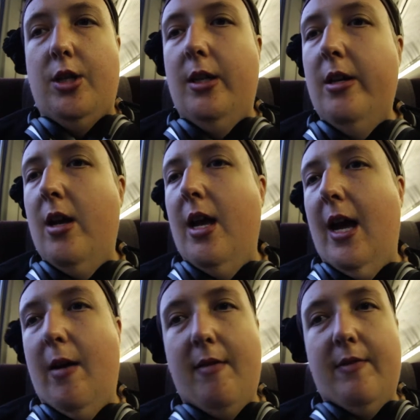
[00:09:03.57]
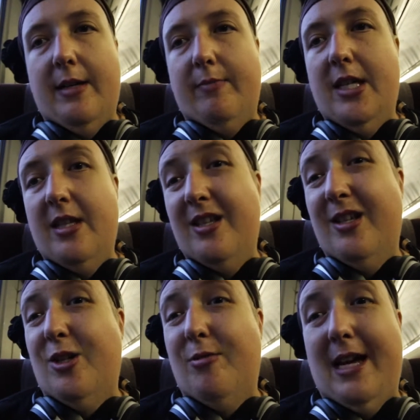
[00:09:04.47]
to do. However, this is
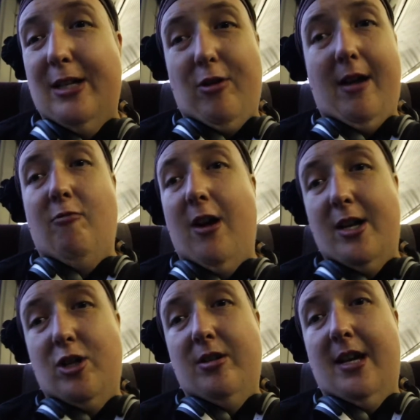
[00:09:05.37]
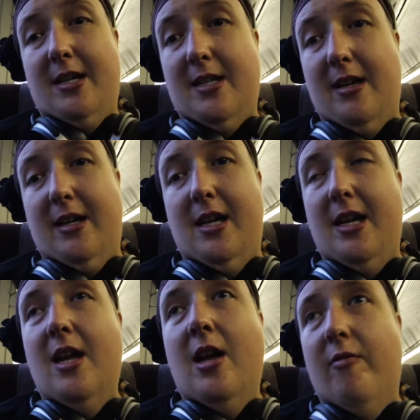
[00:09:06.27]
a 2-hour train ride to Nagasaki
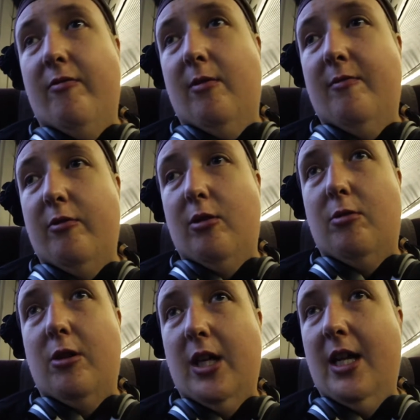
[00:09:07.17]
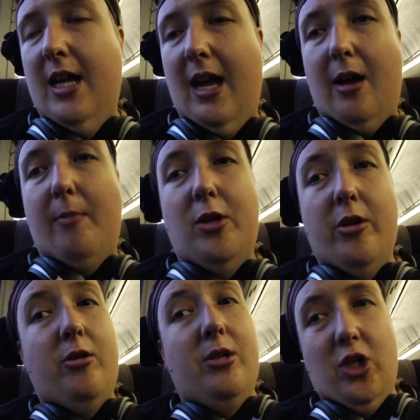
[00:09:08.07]
from Fukuoka,
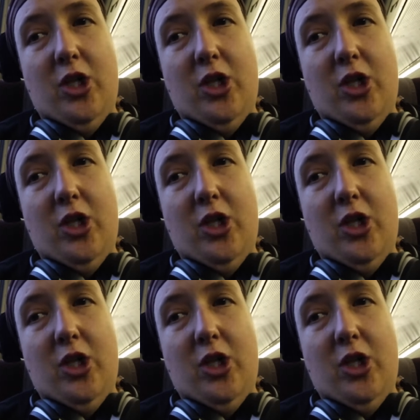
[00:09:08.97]
not on a